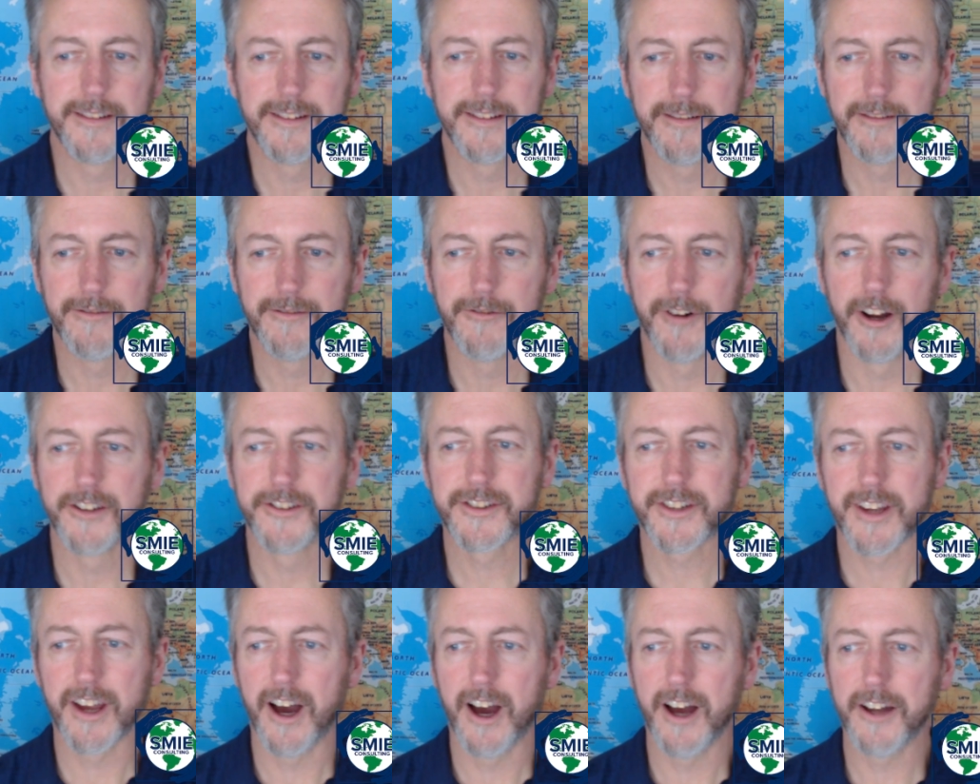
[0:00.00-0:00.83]

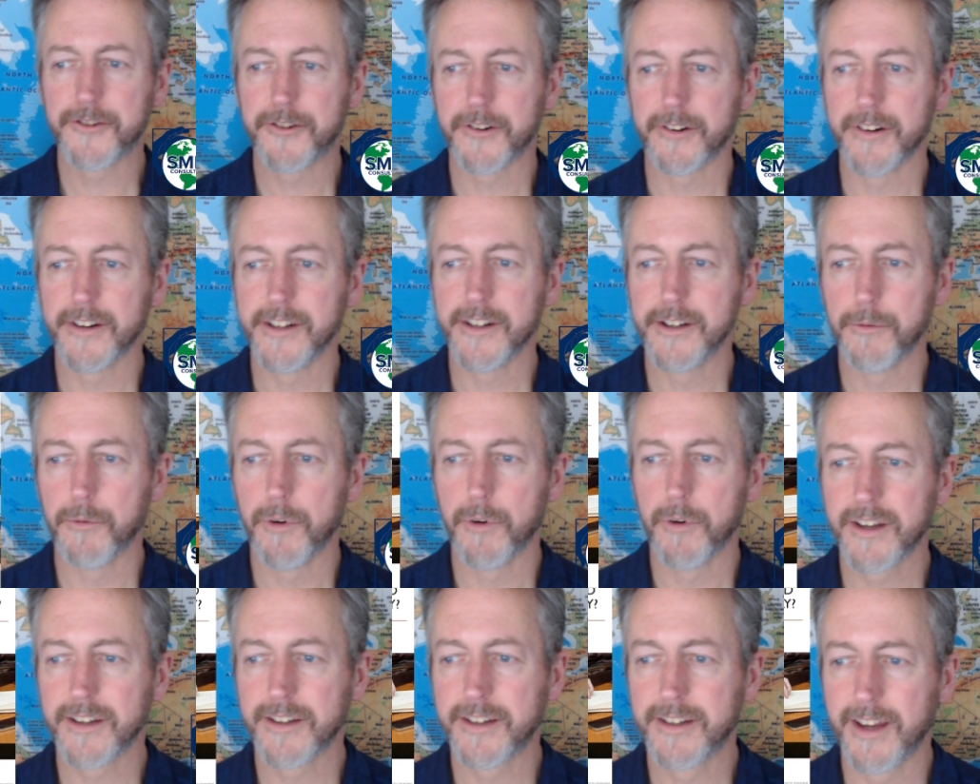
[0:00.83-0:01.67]
runs contrary to
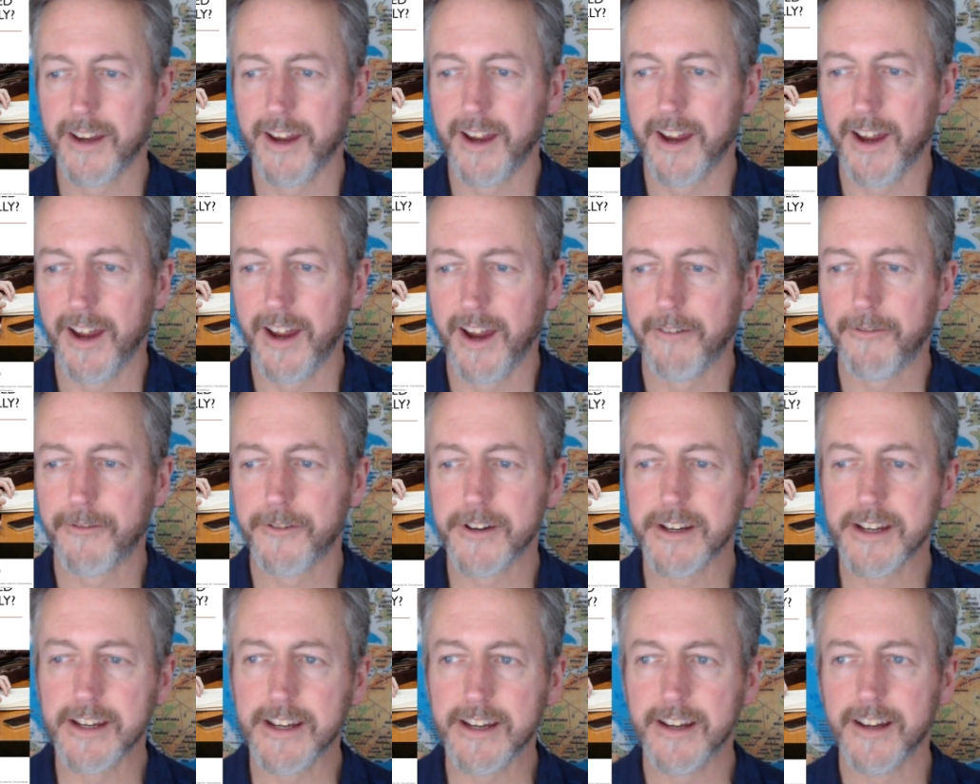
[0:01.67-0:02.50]
what
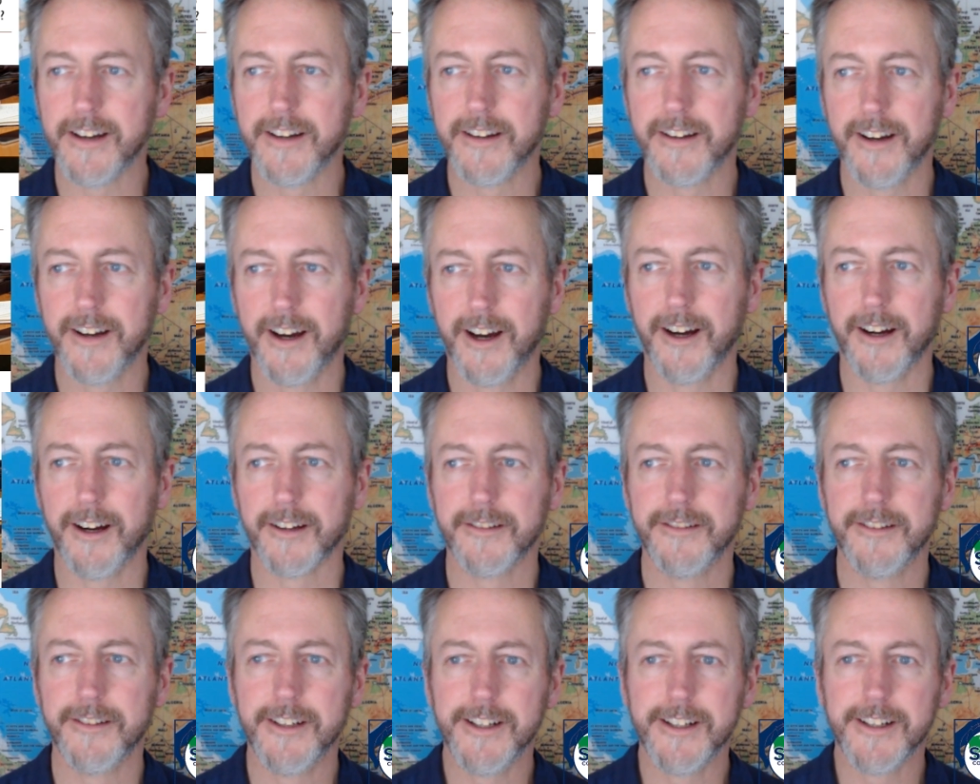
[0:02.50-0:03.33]
every
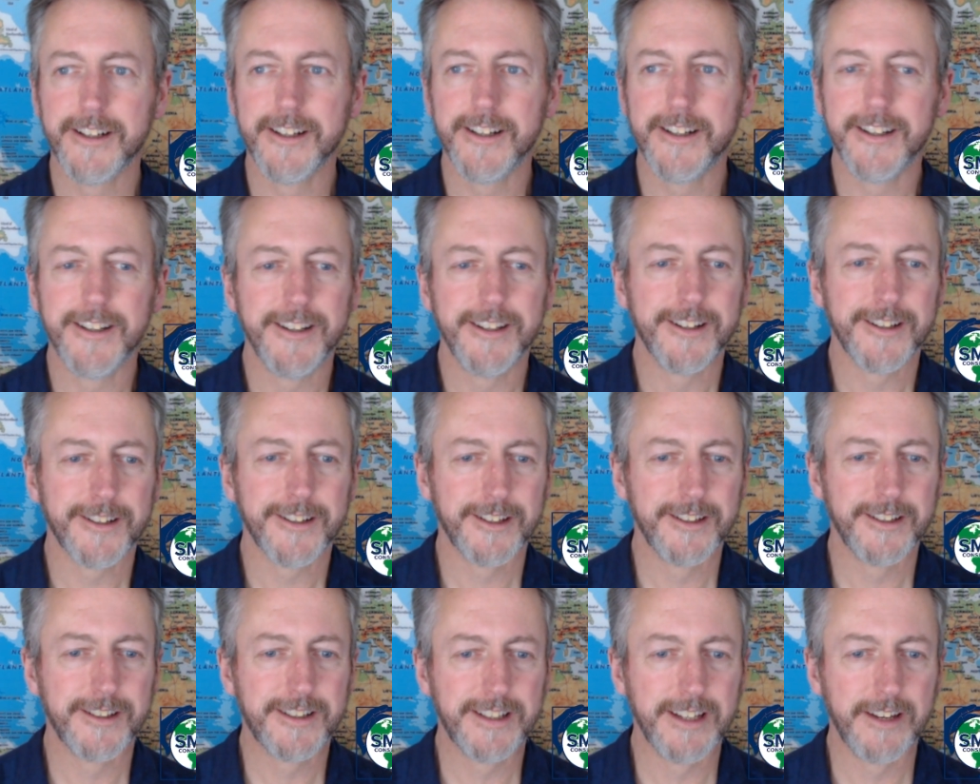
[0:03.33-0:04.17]

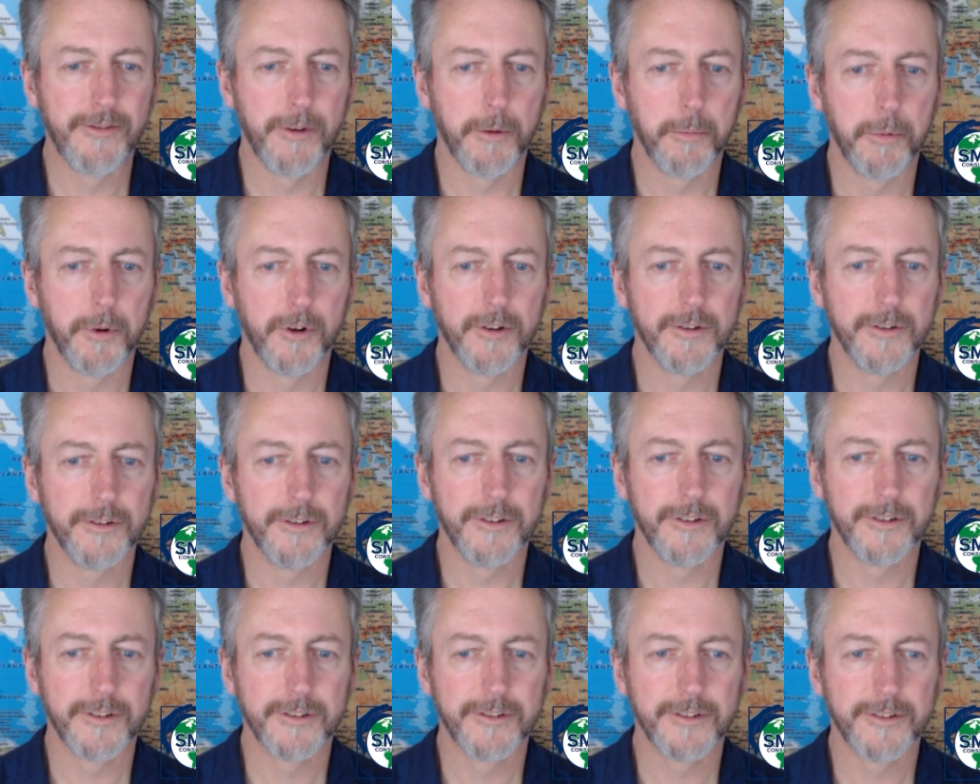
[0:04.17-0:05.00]

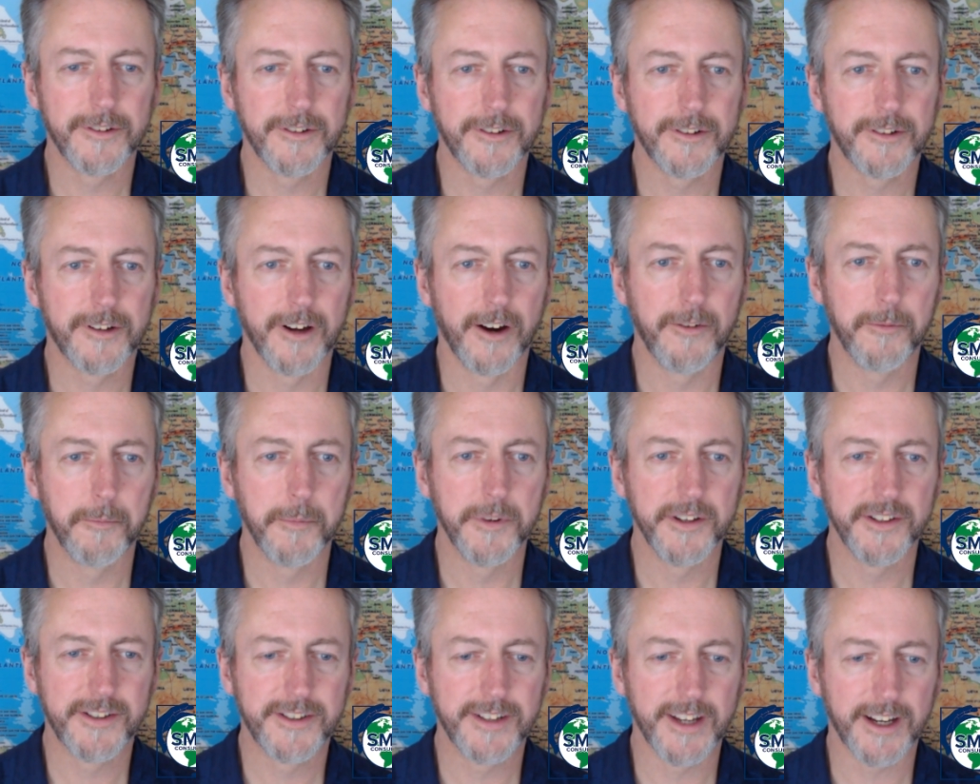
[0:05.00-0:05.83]
conceivable
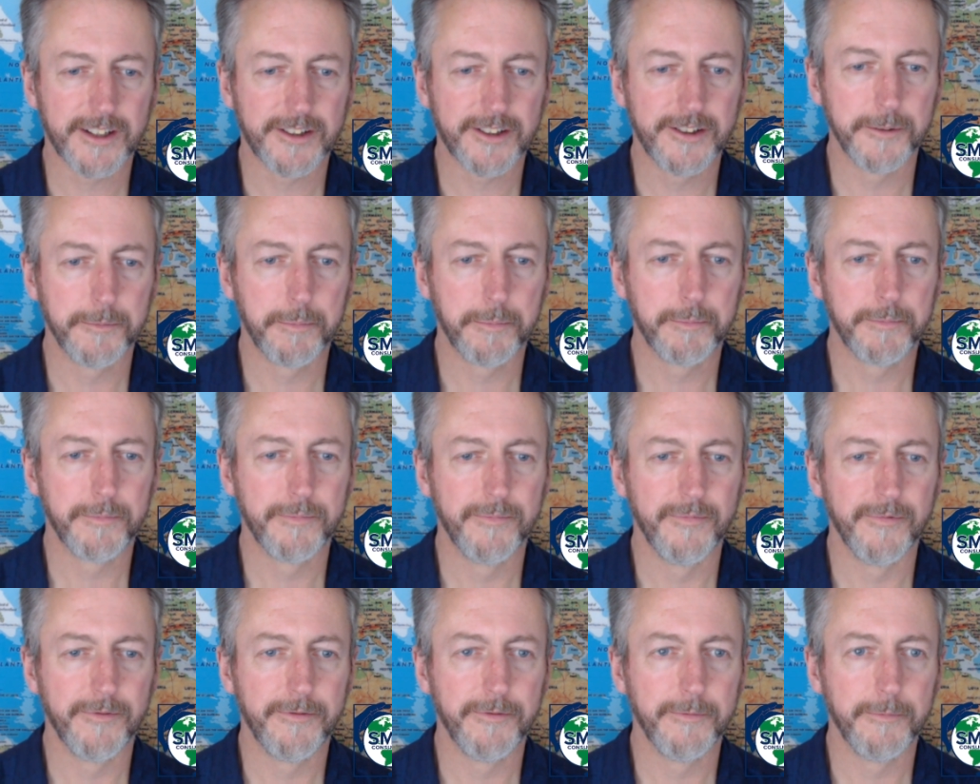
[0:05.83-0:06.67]
government sector
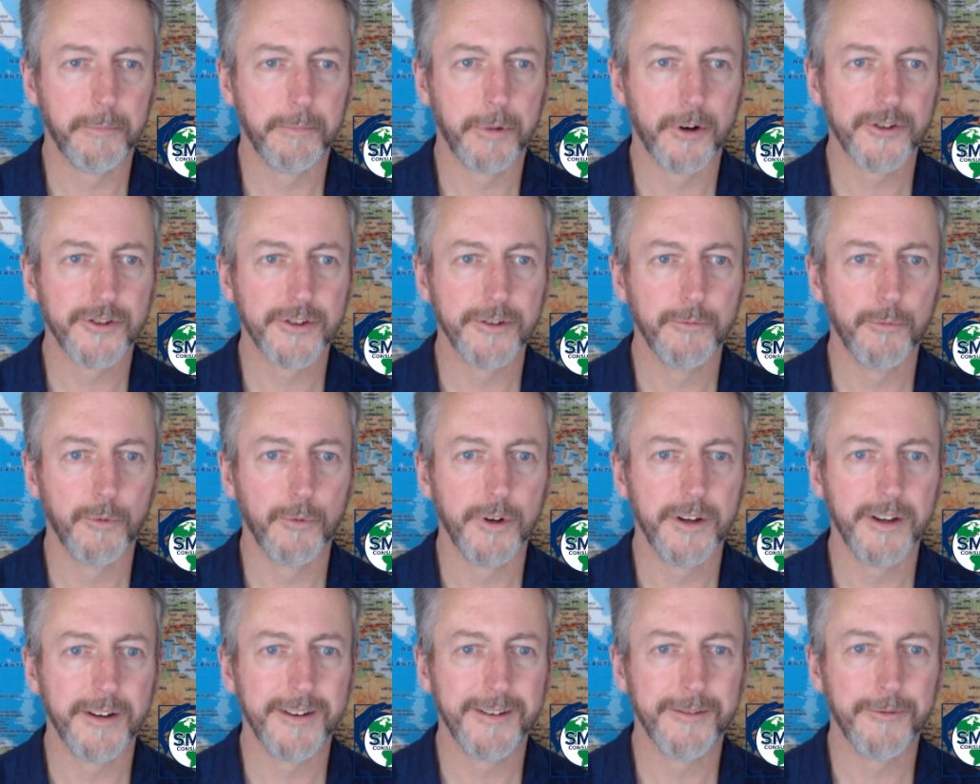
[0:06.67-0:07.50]
person
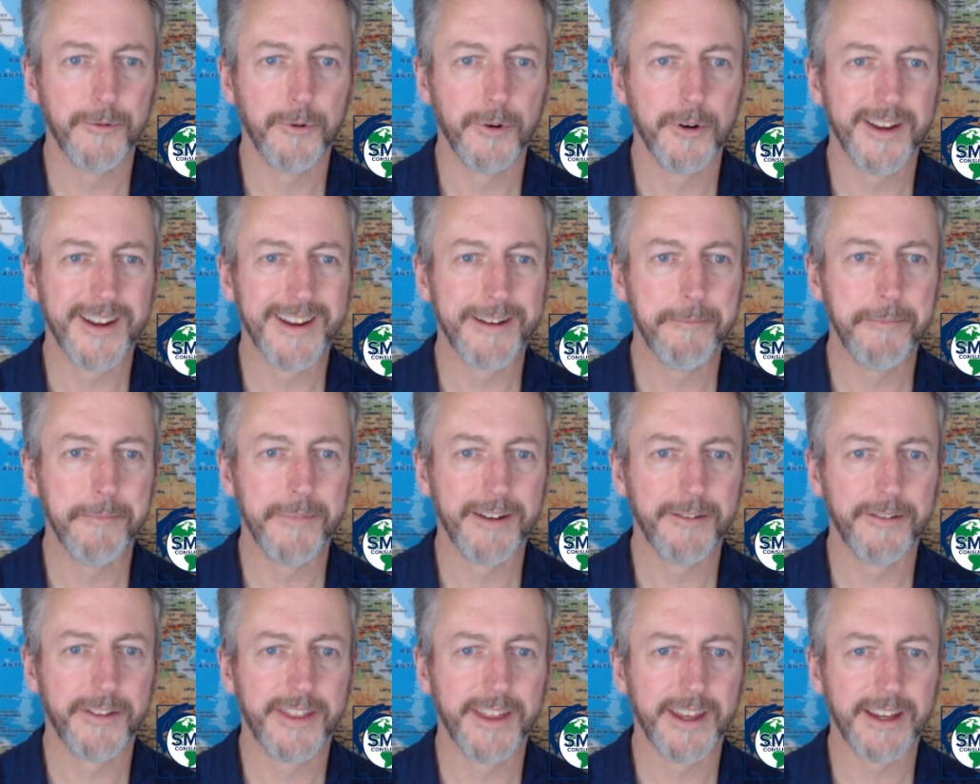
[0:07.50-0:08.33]
would
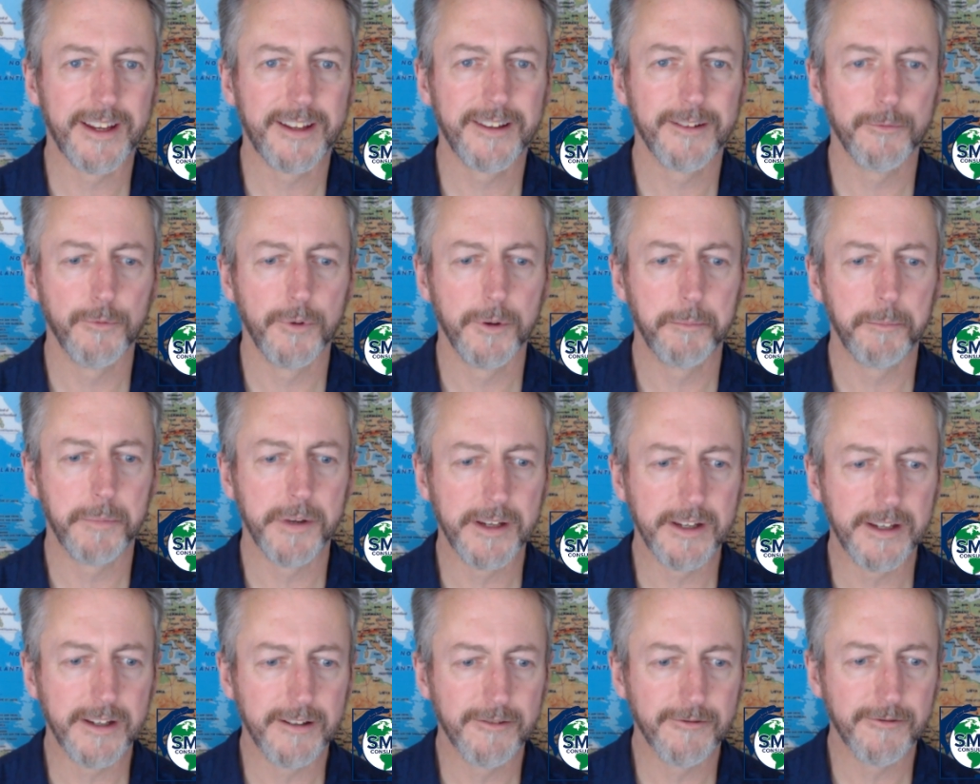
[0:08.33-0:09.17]
think would
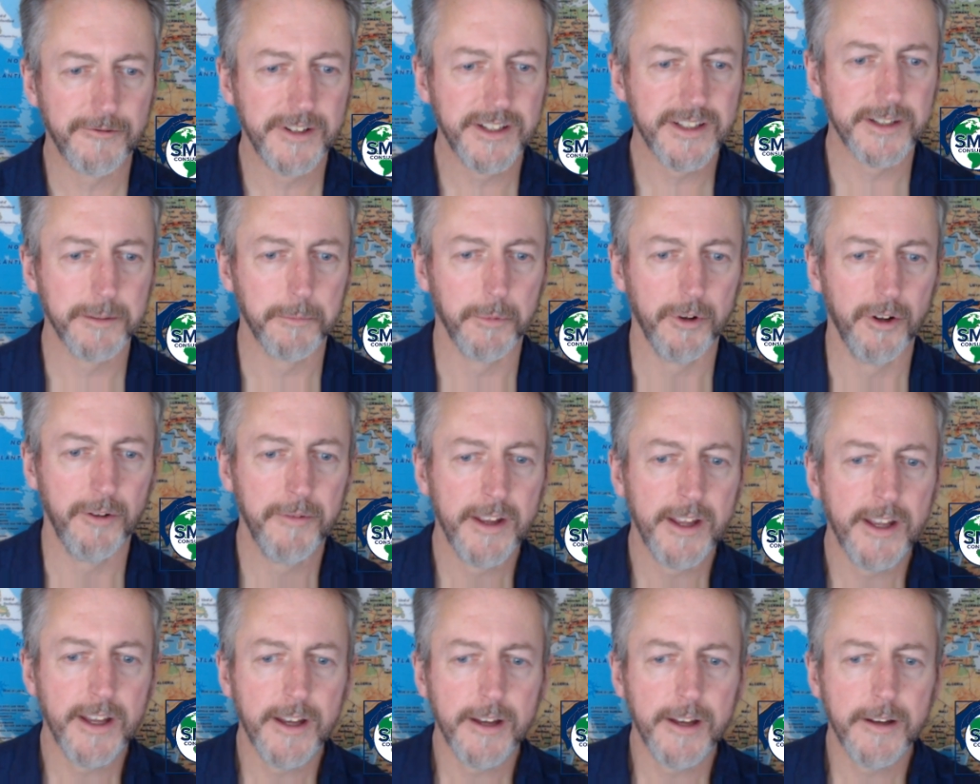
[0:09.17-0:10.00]
be reasonable,
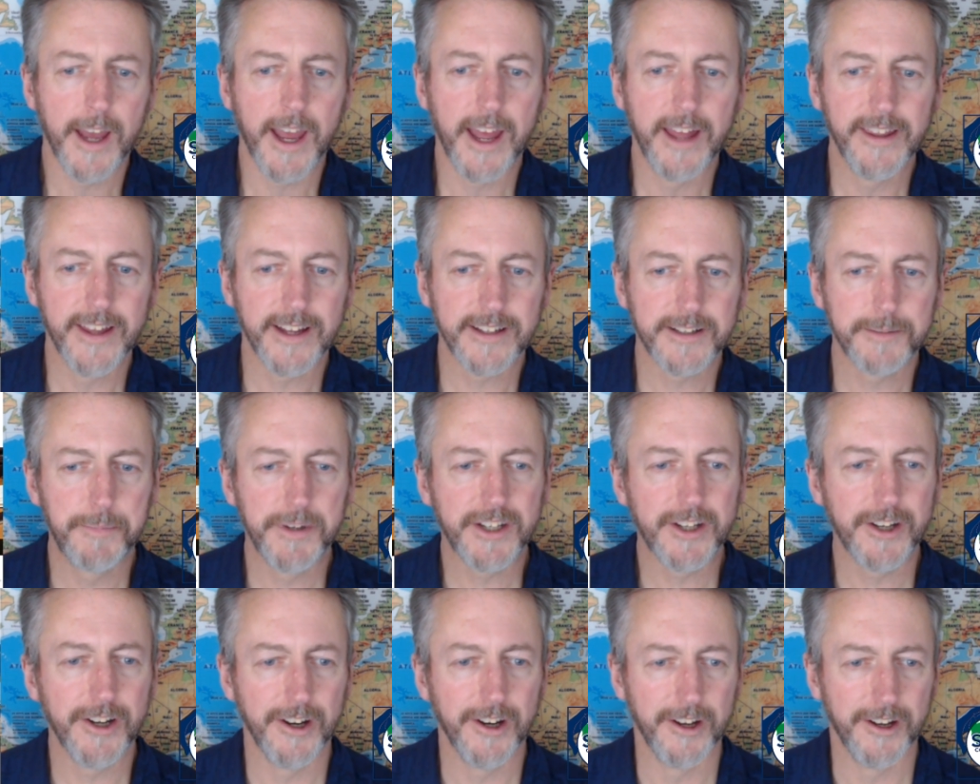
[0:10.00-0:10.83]
and that's
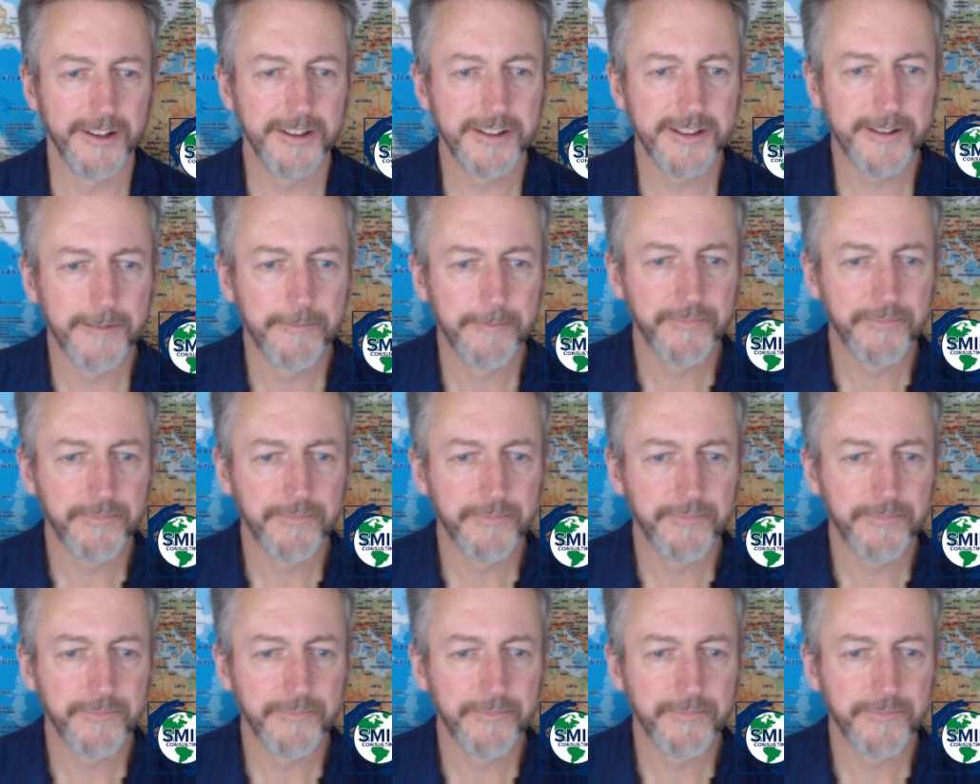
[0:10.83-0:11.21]
because